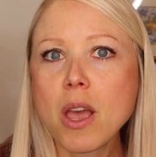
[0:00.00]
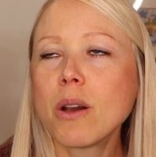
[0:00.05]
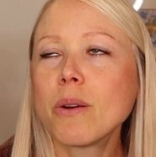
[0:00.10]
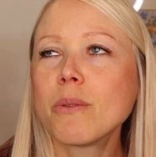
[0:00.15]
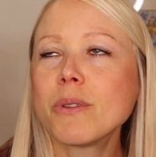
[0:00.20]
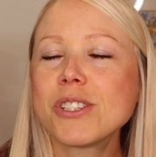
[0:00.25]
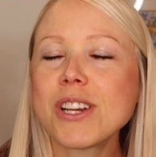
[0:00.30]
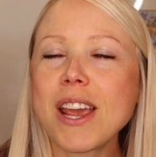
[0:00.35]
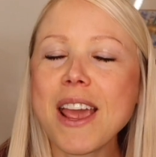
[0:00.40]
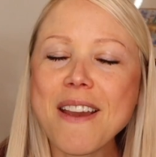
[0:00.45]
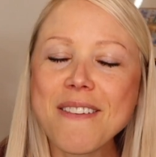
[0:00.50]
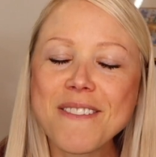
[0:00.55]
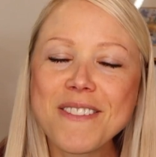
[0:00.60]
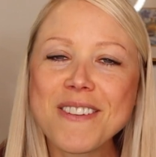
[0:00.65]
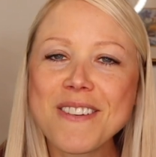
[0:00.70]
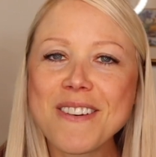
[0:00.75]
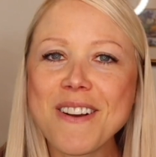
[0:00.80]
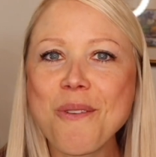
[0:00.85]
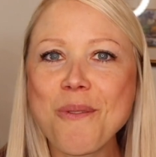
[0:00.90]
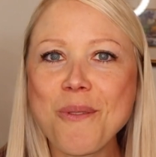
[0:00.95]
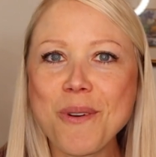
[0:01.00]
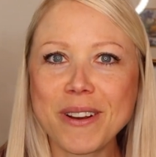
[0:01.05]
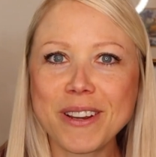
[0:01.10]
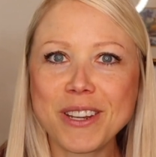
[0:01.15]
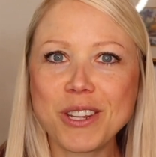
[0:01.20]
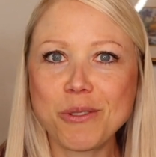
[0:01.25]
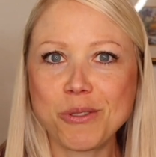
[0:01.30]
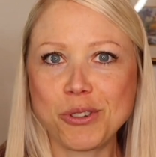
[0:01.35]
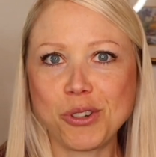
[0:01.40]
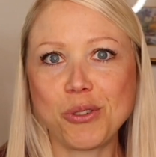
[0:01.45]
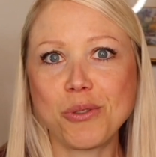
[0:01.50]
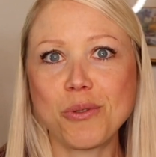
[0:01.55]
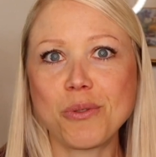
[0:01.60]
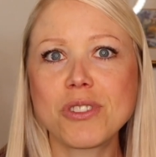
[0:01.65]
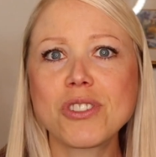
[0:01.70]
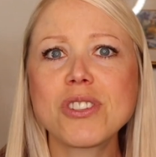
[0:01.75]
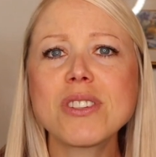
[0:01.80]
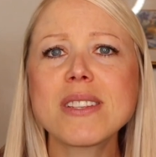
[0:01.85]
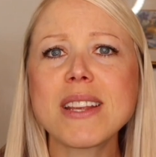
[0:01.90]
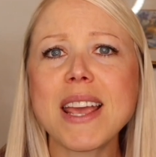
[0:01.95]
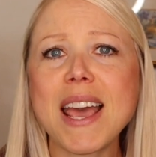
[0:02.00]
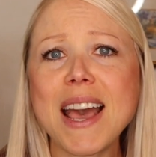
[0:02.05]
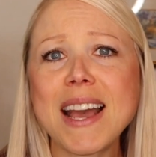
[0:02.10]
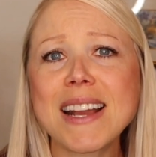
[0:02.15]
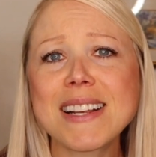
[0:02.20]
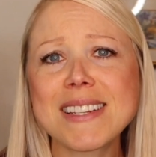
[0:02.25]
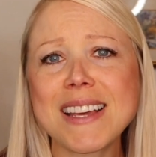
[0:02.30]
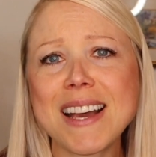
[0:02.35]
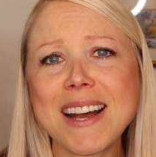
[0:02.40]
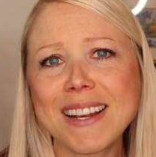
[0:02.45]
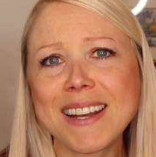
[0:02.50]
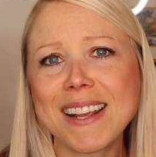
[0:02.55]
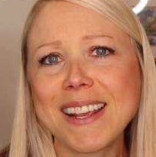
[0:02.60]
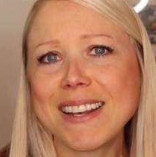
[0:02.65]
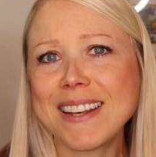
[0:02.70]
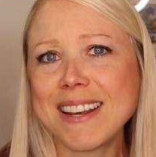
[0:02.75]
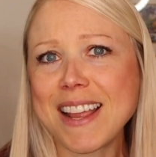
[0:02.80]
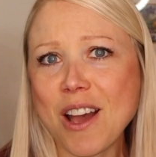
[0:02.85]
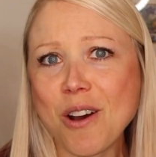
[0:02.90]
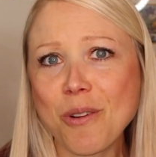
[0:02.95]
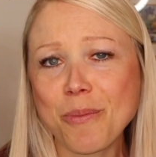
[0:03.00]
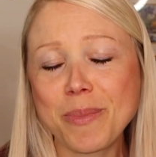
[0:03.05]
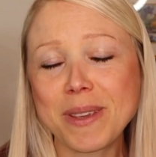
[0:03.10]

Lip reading: Whichever one you choose, just act on it now,